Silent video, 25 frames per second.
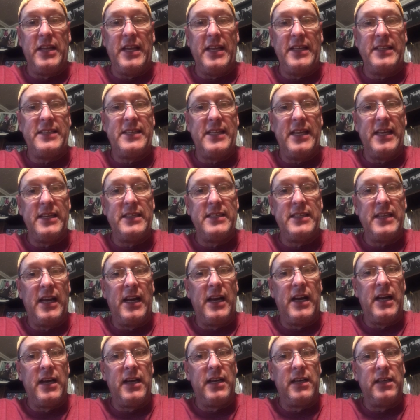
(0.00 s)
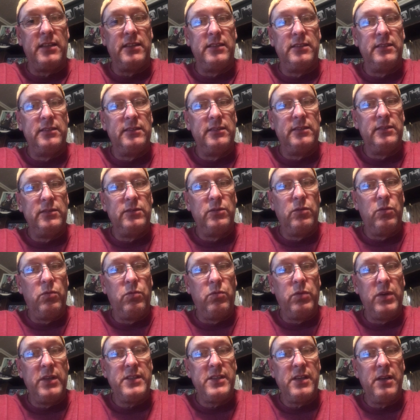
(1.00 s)
says, uh,
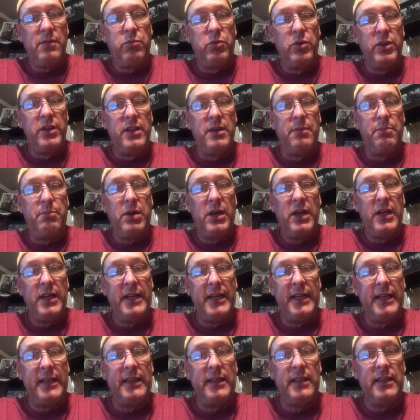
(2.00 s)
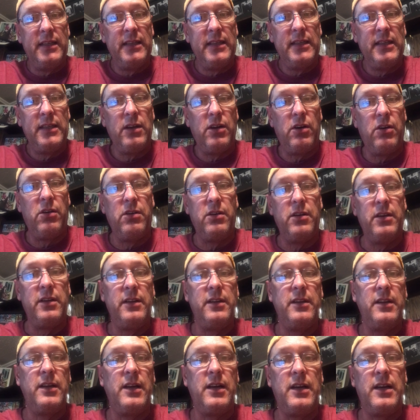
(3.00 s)
"What's up with the putting
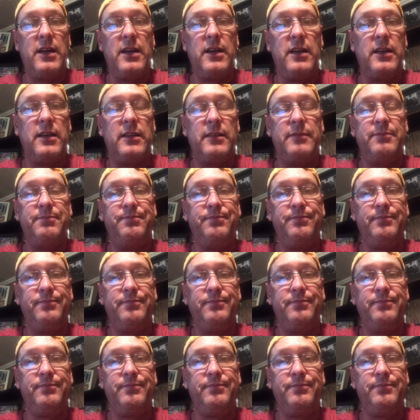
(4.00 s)
on uh,